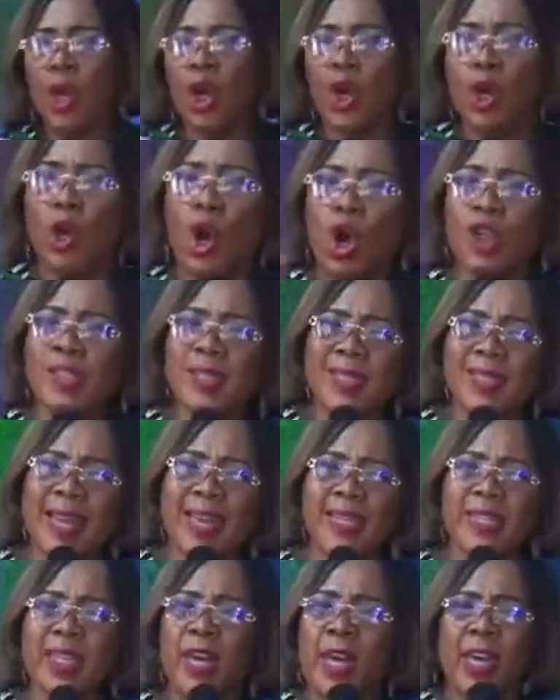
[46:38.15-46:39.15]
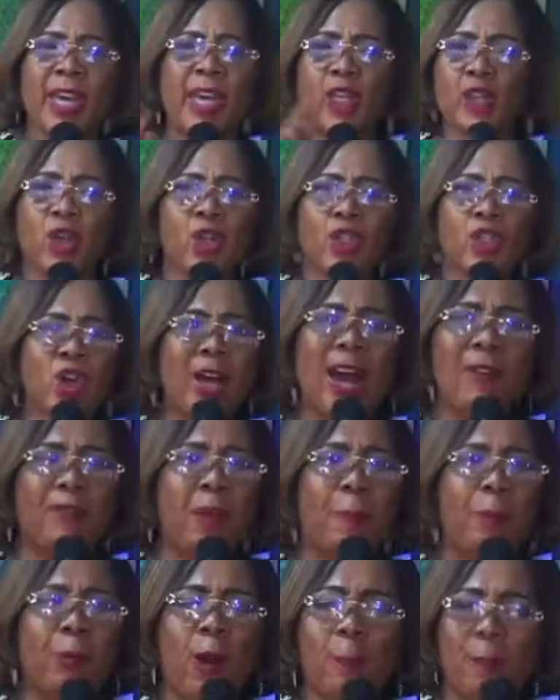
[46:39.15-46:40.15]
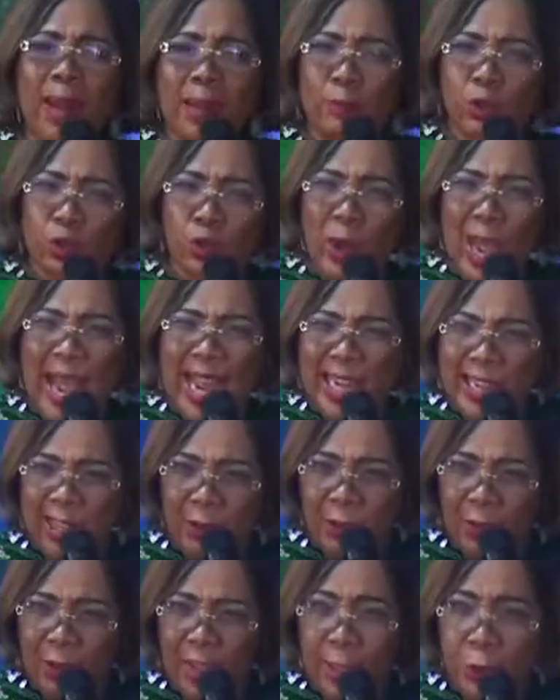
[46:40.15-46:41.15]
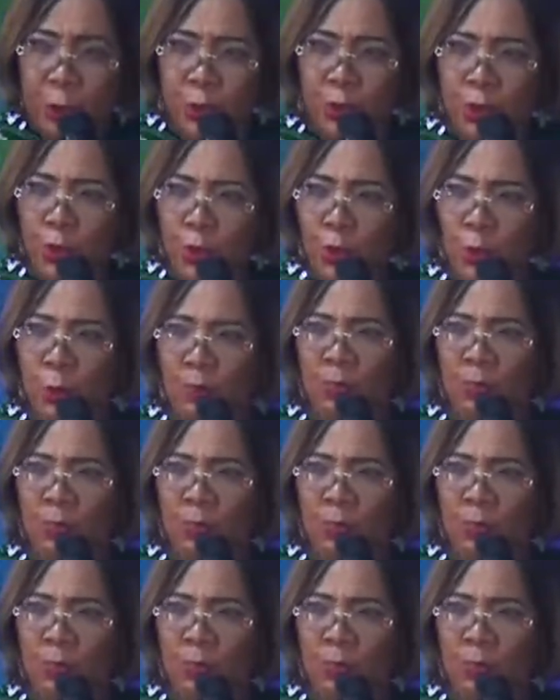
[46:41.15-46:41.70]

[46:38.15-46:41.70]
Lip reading: God says he does not have a problem to elevate you.